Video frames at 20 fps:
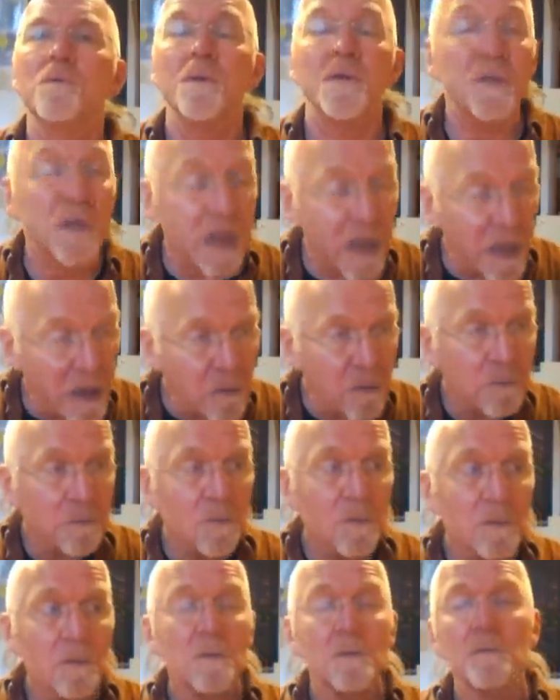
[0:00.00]
But
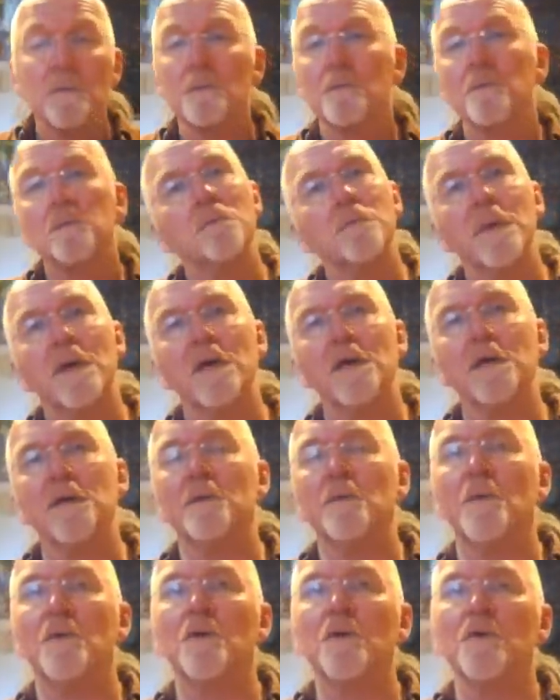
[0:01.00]
now,
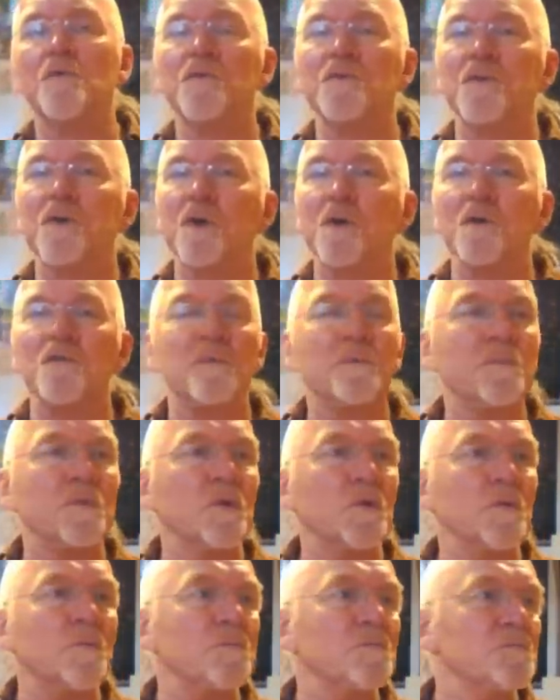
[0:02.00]
we're off a diving
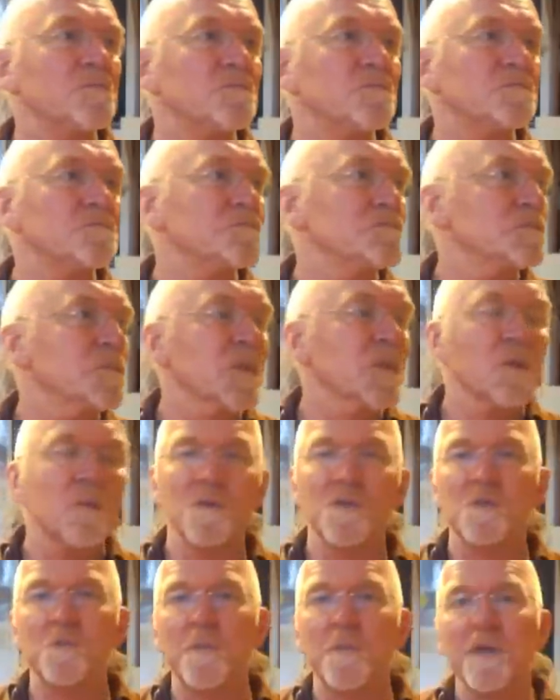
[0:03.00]
board.
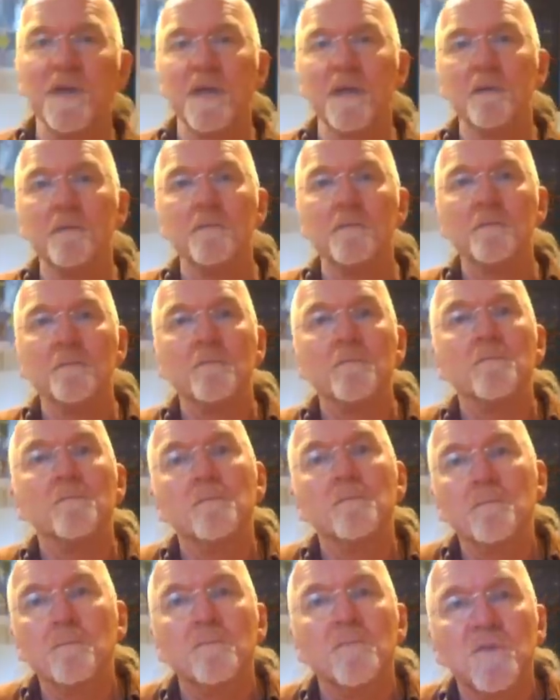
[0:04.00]
We're spinning,
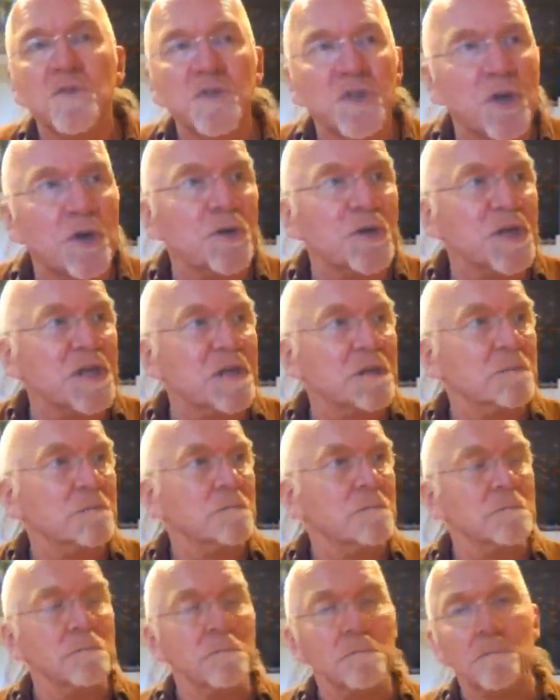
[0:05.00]
turning,
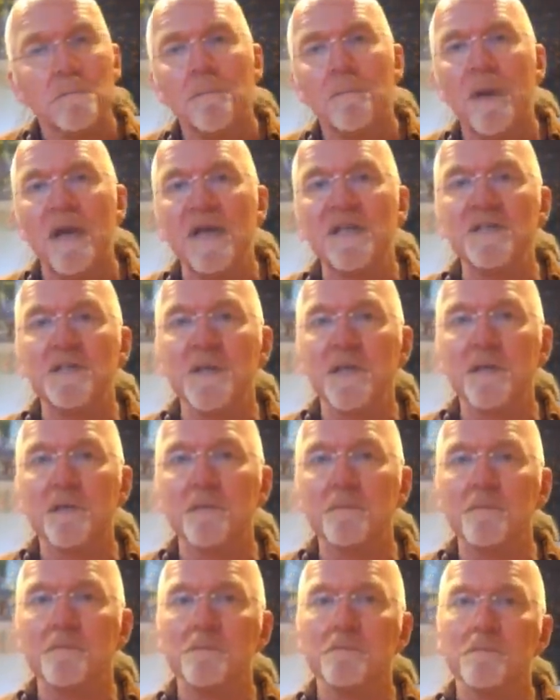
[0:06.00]

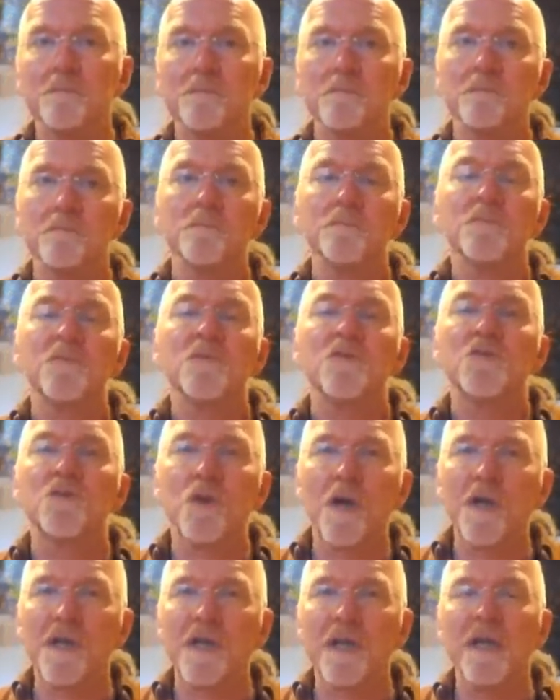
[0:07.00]
bending,
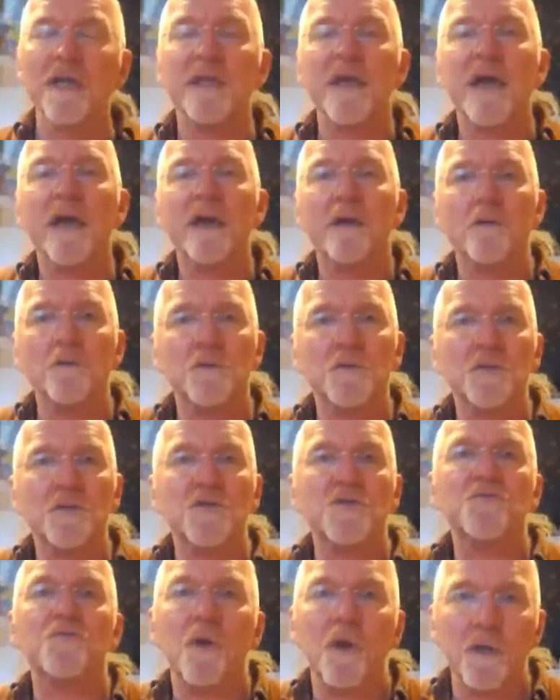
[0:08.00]
trying to get the angle
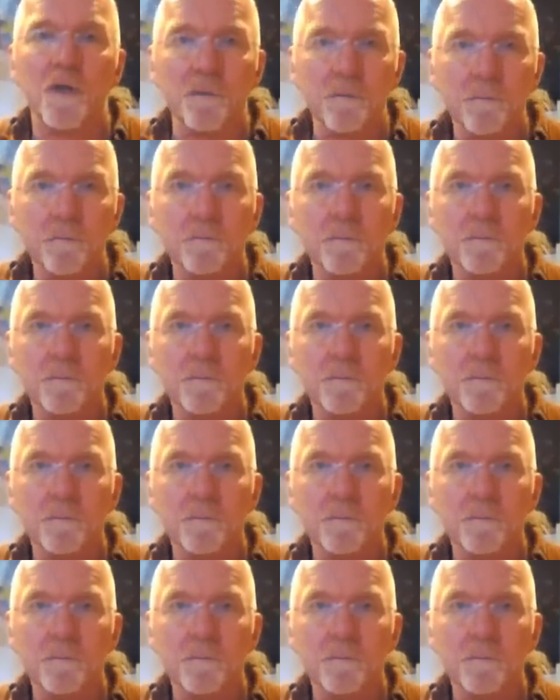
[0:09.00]
just right,